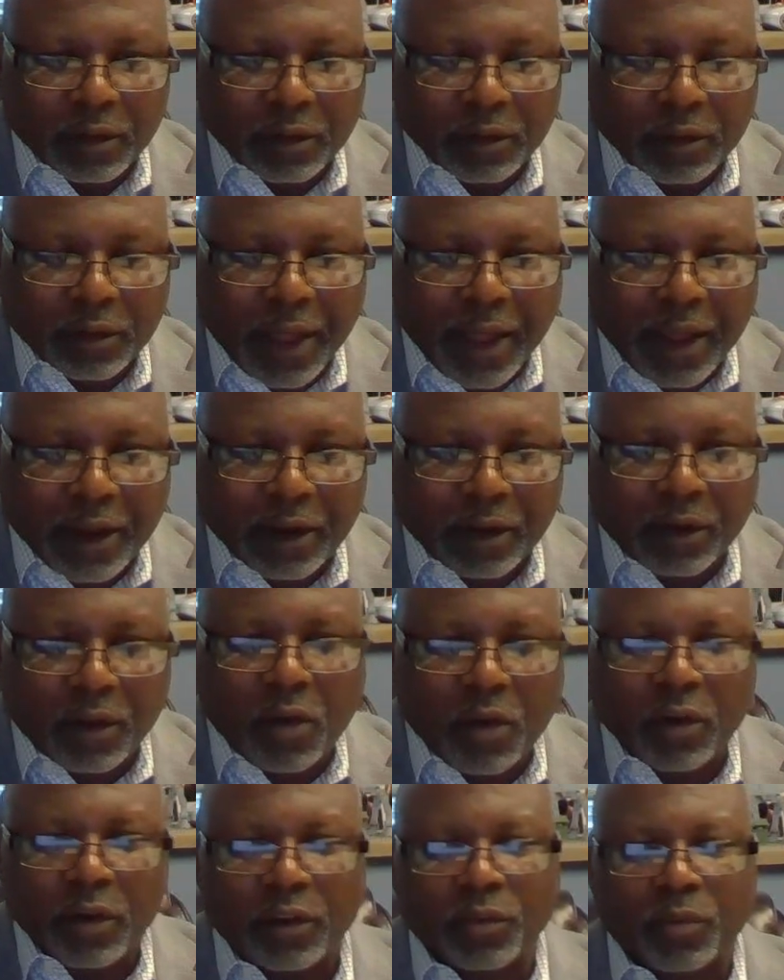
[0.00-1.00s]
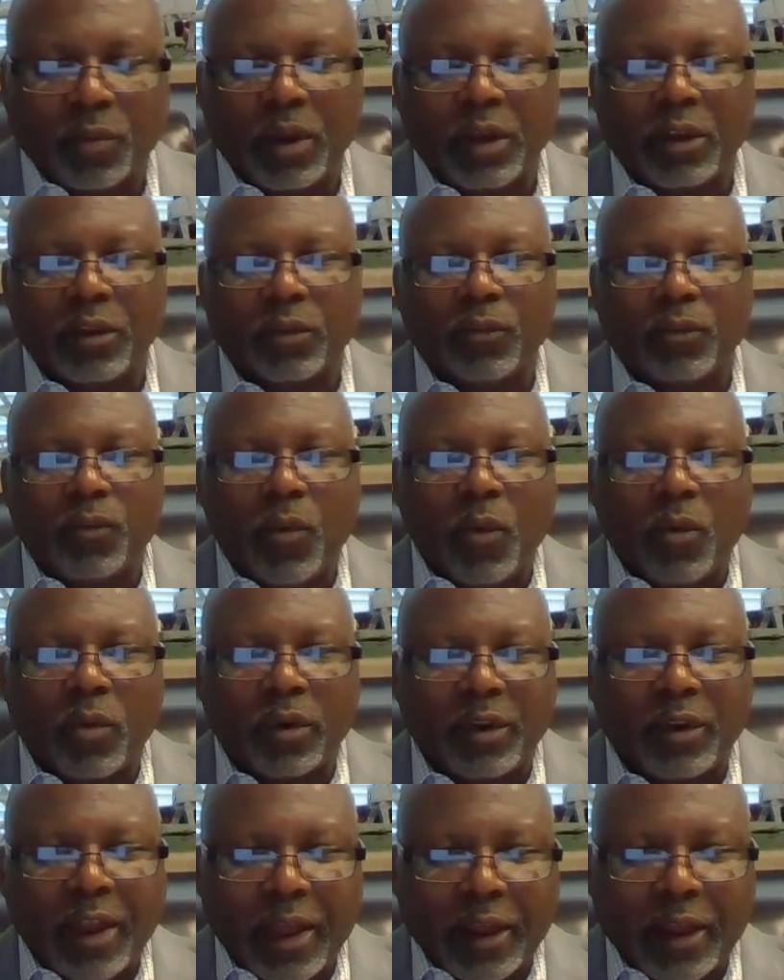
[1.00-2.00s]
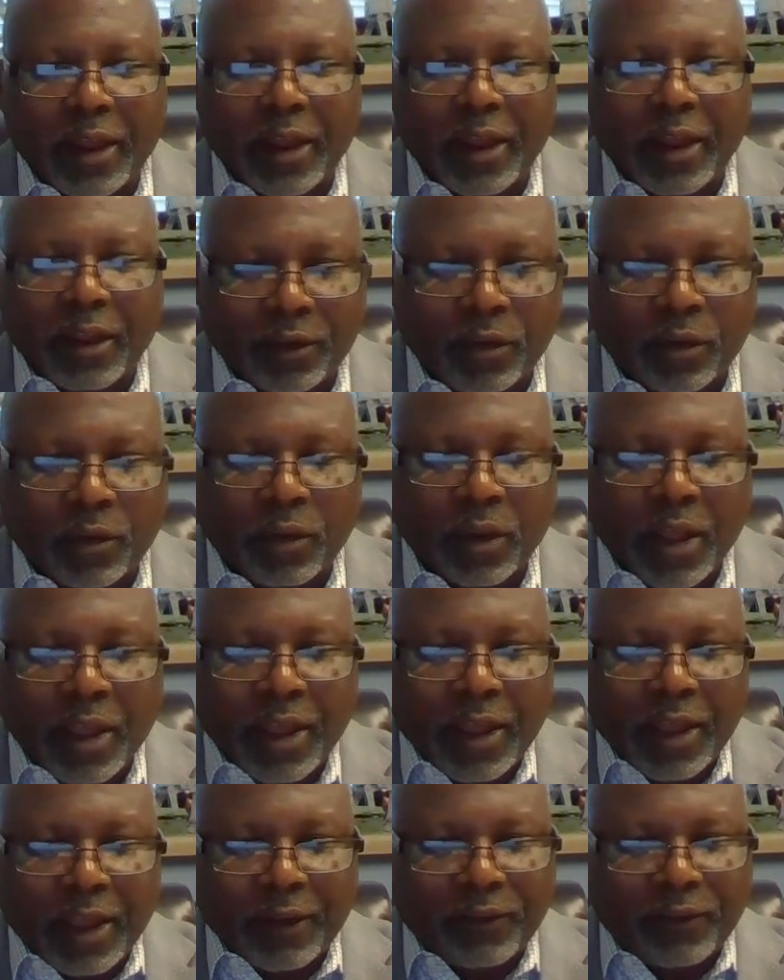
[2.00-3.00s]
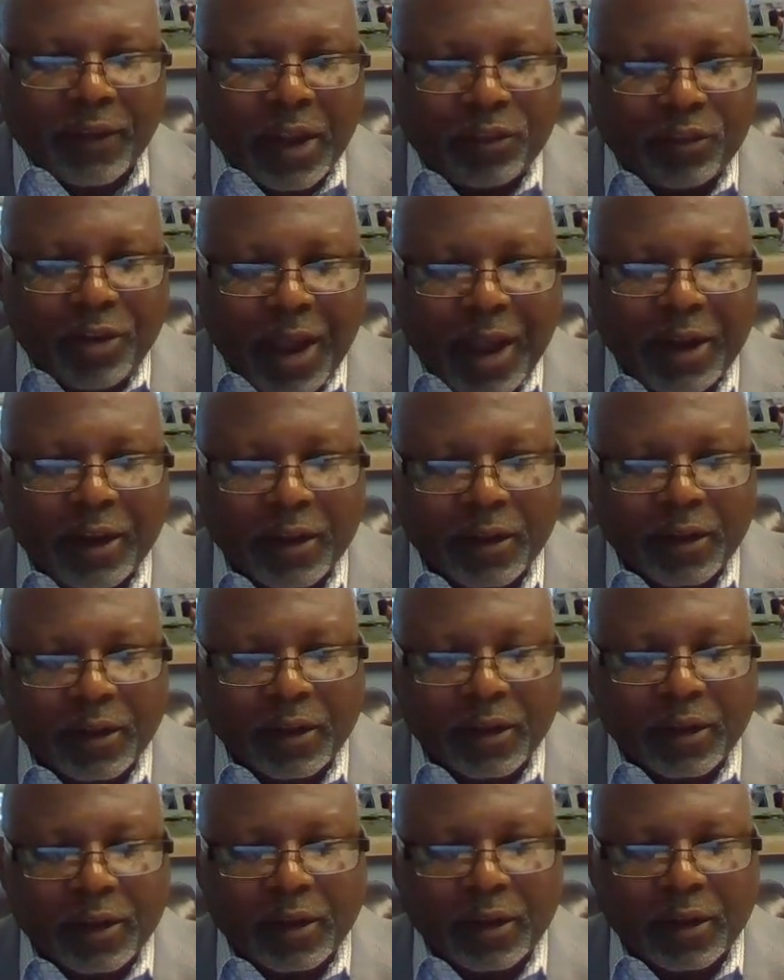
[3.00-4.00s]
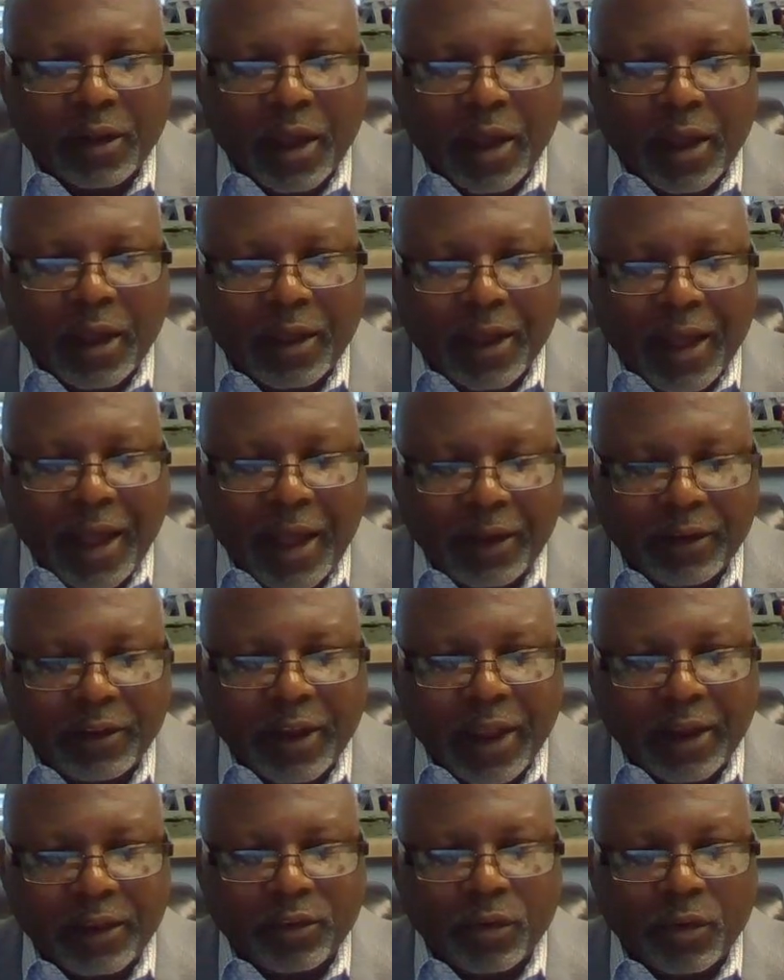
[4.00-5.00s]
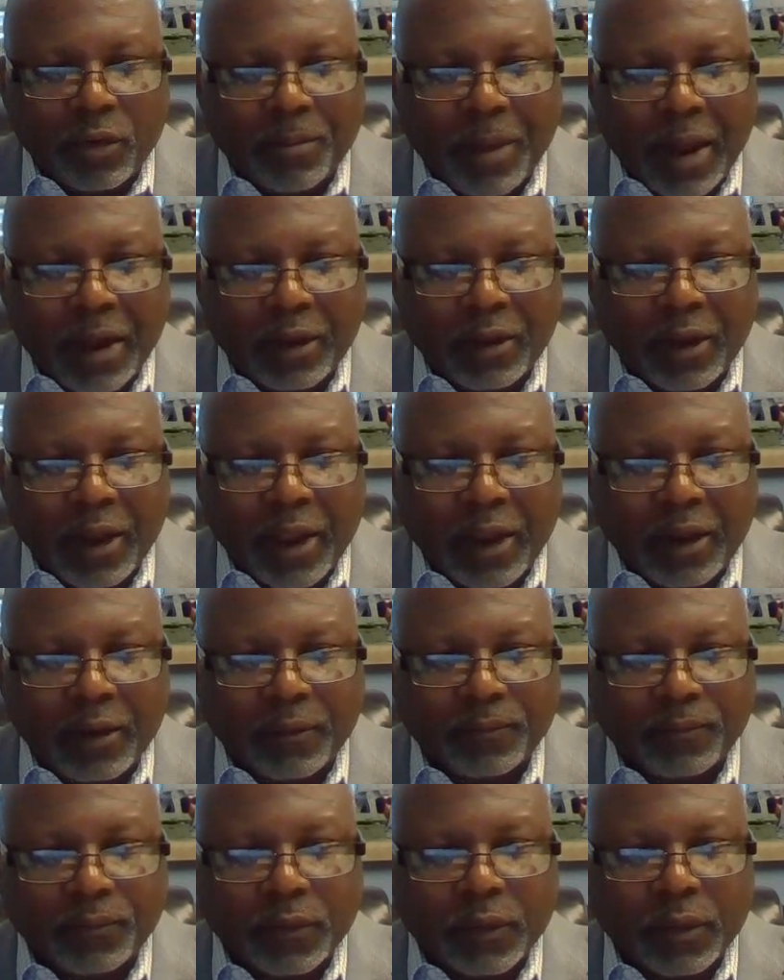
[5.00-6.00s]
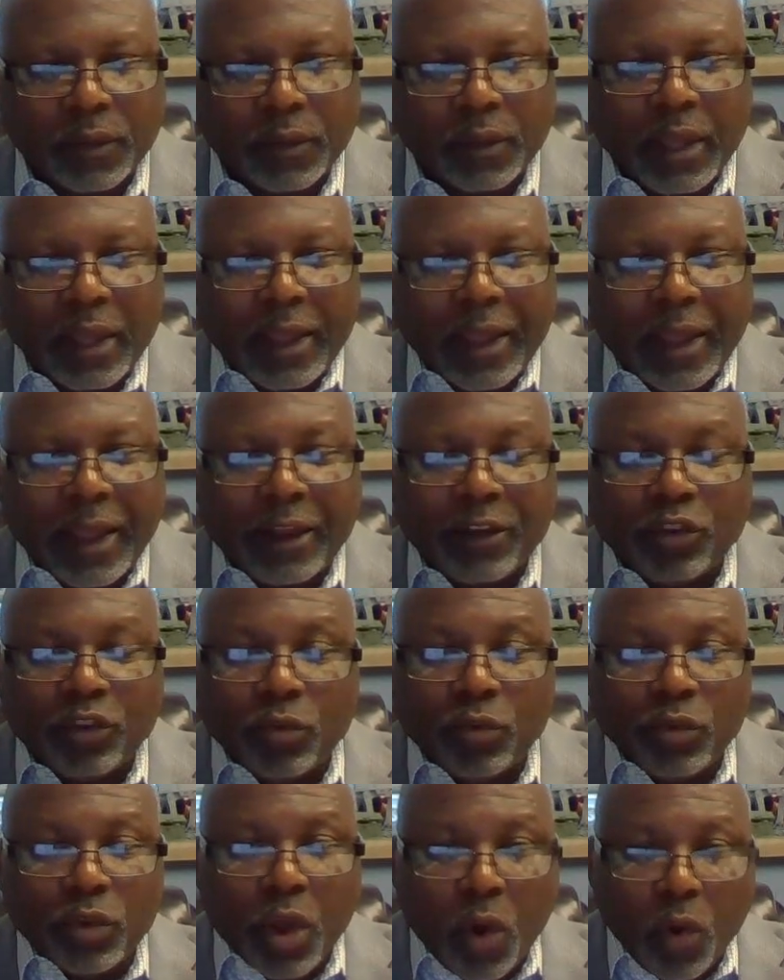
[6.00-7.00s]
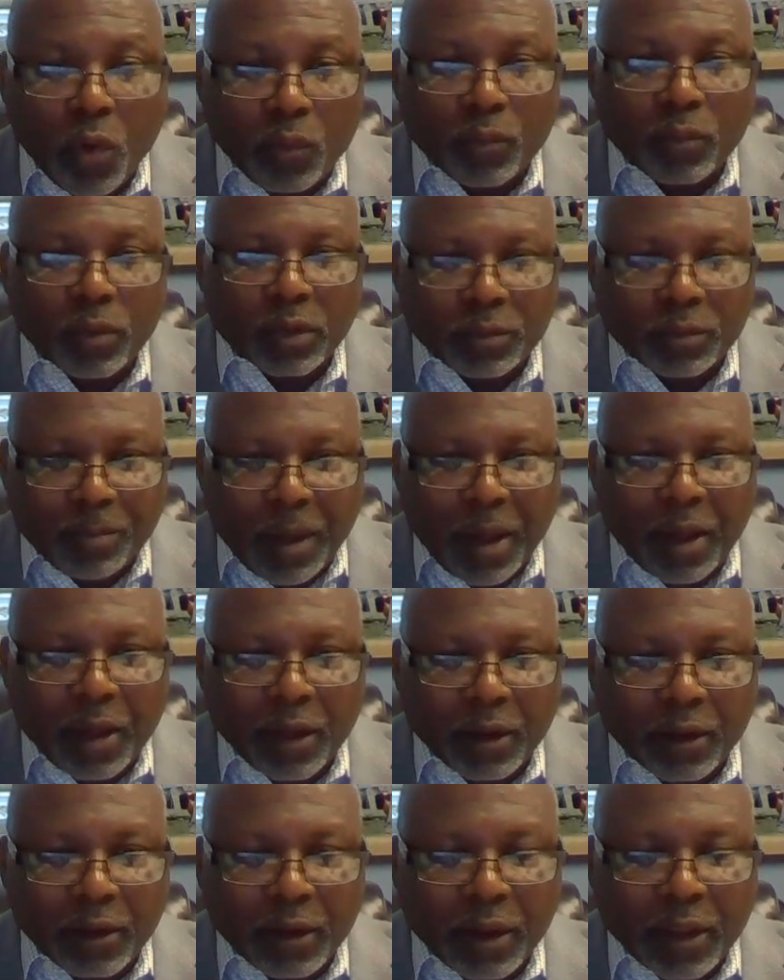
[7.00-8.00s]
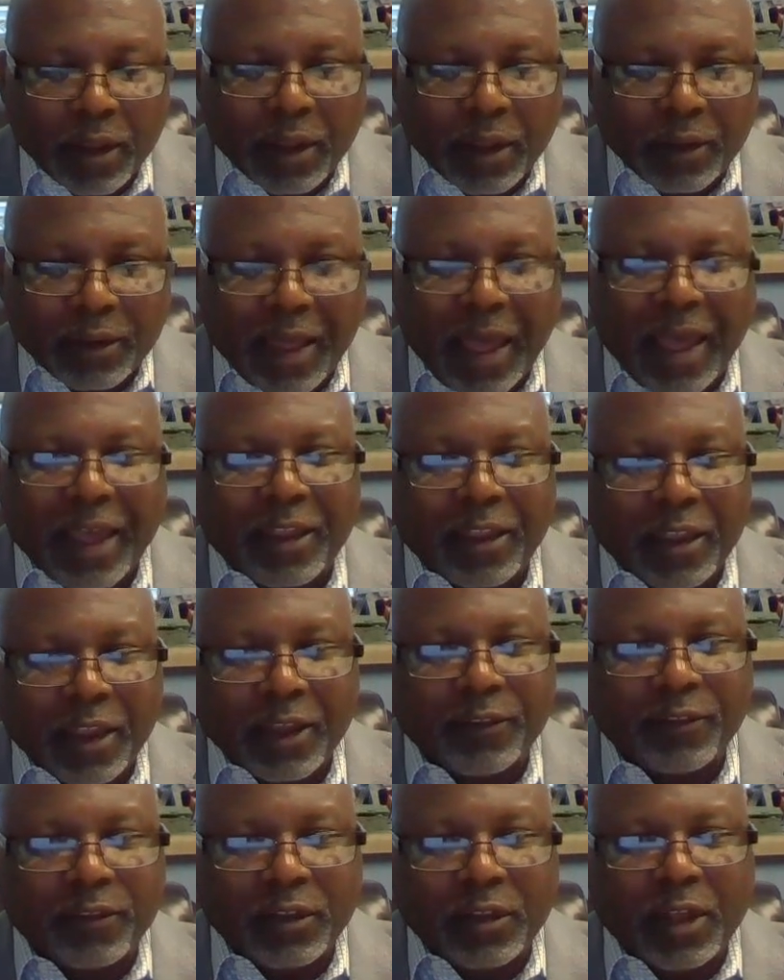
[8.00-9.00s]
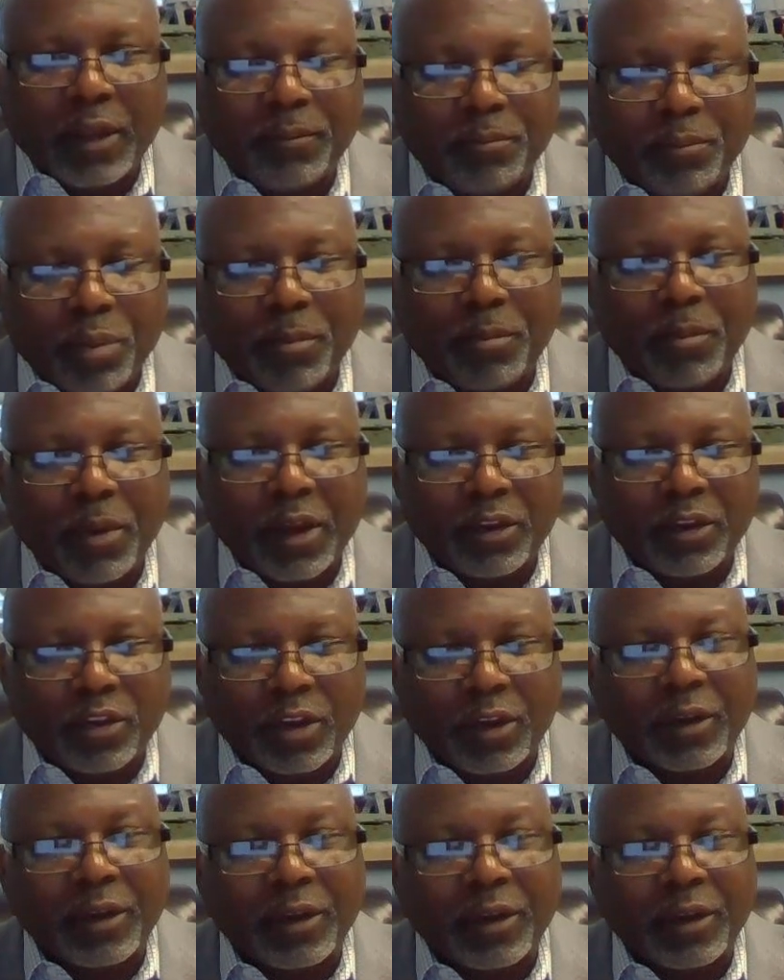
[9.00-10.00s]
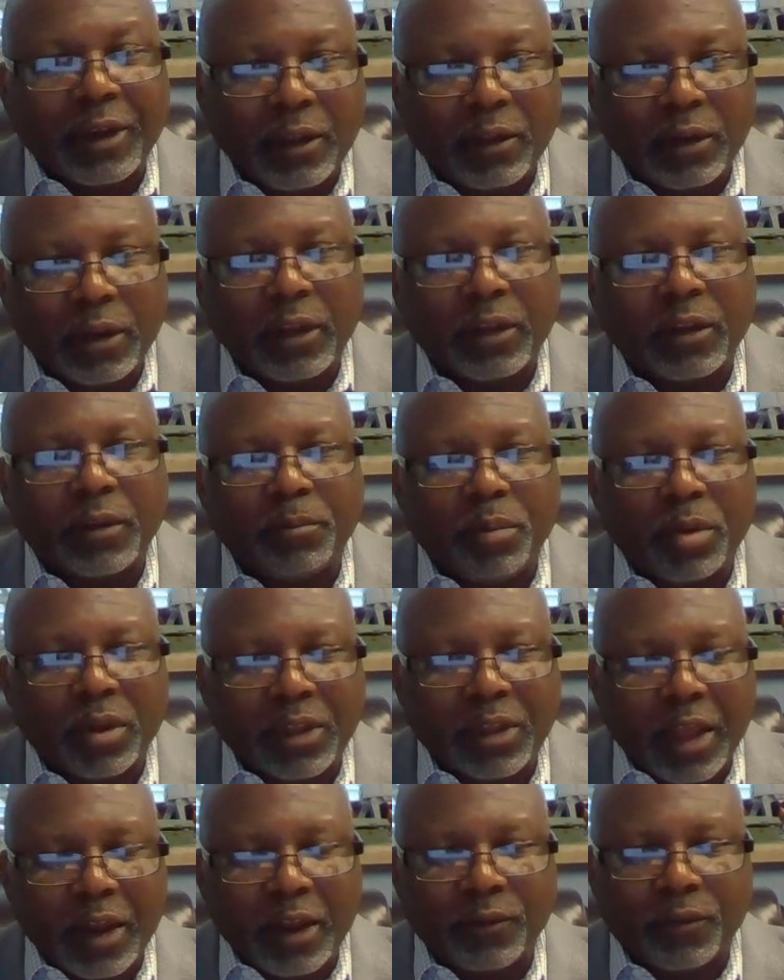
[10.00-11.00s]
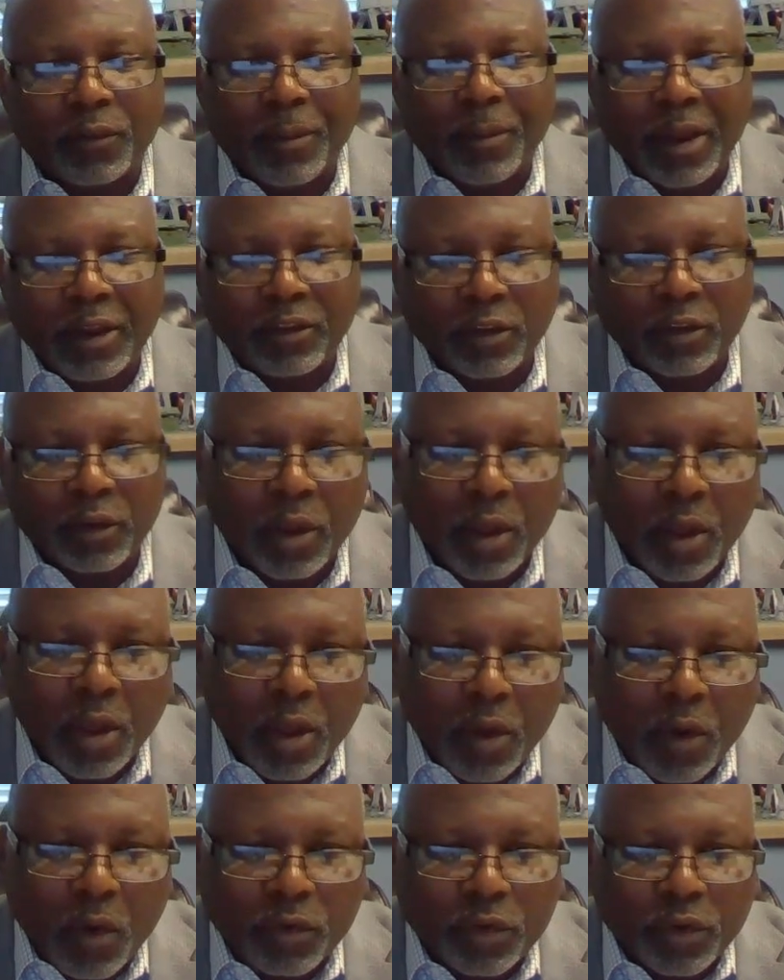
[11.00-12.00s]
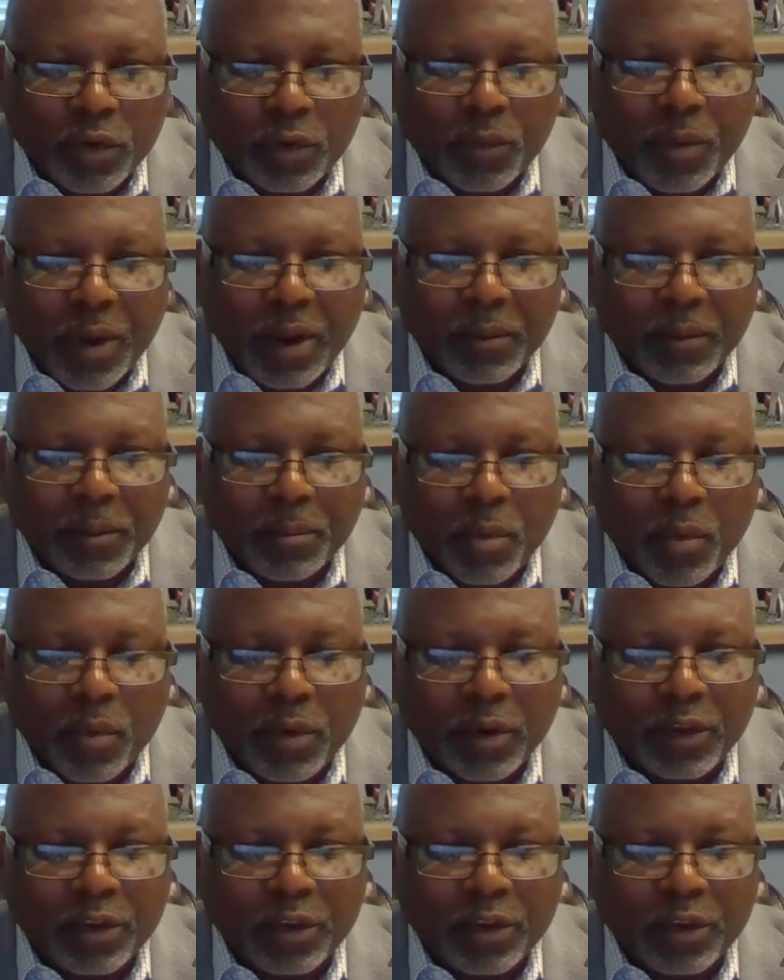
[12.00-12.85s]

how the law is written for a debt collector, if they try to contact you about a debt and you don't respond, that gives them permission legally to put that information on your credit reports.